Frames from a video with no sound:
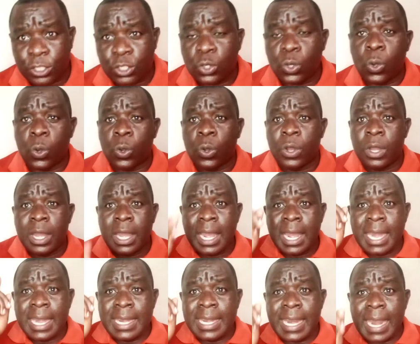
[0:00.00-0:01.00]
So,
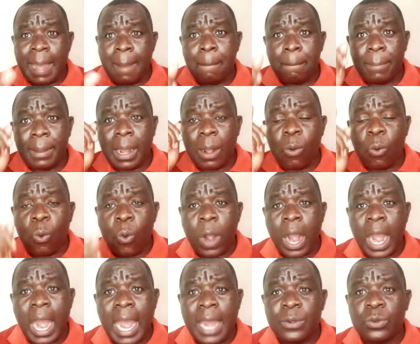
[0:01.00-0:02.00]
number
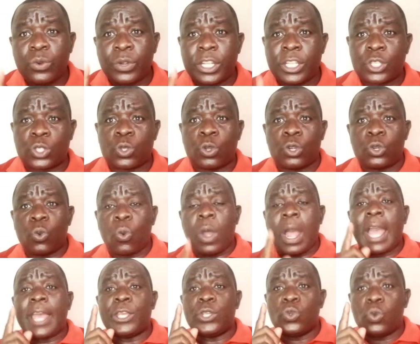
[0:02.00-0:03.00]
one reason
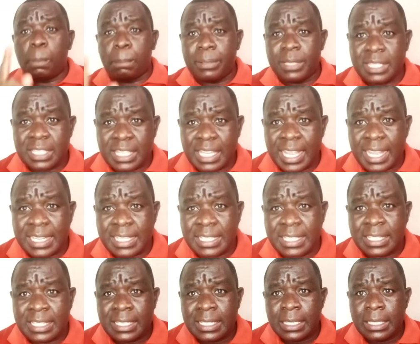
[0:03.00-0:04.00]
why
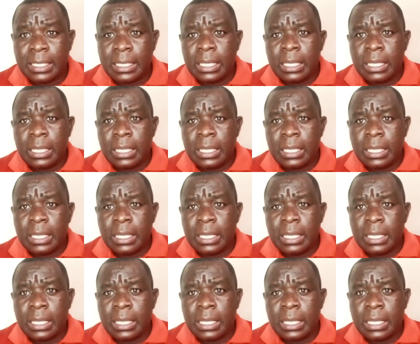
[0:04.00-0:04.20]
UBZ...